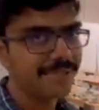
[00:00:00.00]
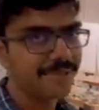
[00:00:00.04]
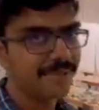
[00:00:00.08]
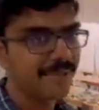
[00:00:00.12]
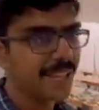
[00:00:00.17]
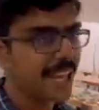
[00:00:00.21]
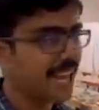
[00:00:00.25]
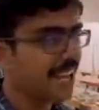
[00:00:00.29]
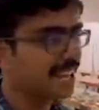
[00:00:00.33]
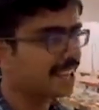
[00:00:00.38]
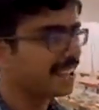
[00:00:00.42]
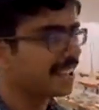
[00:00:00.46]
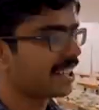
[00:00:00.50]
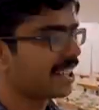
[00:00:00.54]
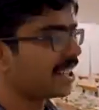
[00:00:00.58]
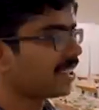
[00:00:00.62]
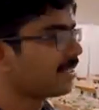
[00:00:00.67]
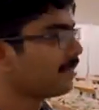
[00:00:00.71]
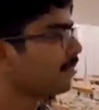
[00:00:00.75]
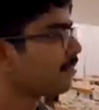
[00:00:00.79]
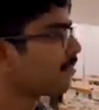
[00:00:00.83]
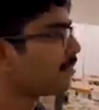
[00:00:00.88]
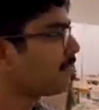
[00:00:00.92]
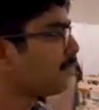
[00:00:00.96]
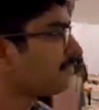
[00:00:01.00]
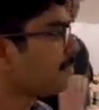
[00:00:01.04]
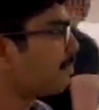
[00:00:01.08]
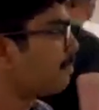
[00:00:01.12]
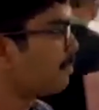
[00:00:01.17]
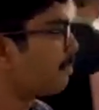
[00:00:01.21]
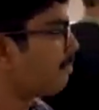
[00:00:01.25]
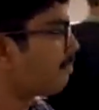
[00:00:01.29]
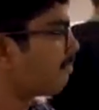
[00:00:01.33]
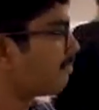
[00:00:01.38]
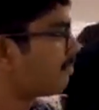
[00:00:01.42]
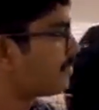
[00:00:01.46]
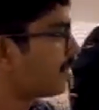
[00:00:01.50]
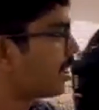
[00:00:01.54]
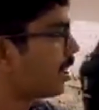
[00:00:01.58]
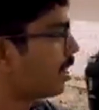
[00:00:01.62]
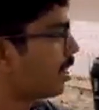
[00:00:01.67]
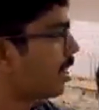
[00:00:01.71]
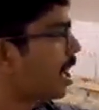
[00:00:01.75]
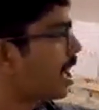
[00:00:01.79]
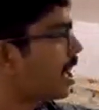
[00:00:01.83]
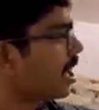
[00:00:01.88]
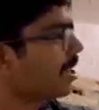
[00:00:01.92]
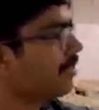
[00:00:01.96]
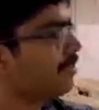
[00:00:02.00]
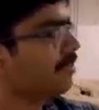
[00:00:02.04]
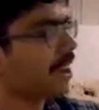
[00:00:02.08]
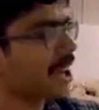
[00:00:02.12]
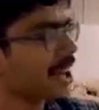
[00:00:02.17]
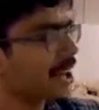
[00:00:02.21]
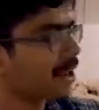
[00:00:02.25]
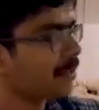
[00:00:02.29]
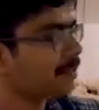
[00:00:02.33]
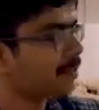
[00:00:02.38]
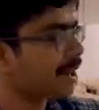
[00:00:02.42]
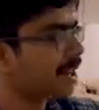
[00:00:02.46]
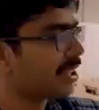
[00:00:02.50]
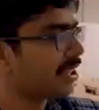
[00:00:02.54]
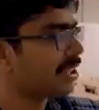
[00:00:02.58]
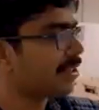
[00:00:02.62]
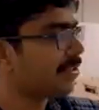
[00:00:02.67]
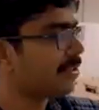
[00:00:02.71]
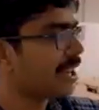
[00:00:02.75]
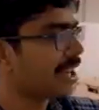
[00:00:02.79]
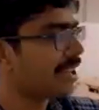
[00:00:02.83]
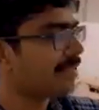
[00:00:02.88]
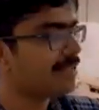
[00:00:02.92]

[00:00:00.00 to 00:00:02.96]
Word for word: We had like a lot of help on the way.